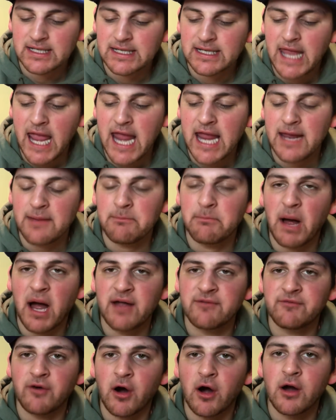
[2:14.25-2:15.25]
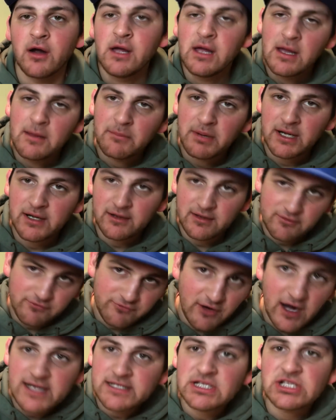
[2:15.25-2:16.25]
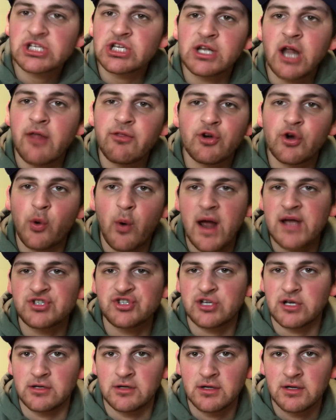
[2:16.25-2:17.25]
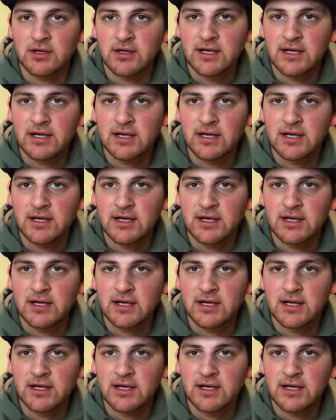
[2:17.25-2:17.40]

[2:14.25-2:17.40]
game by far. But it raises another question.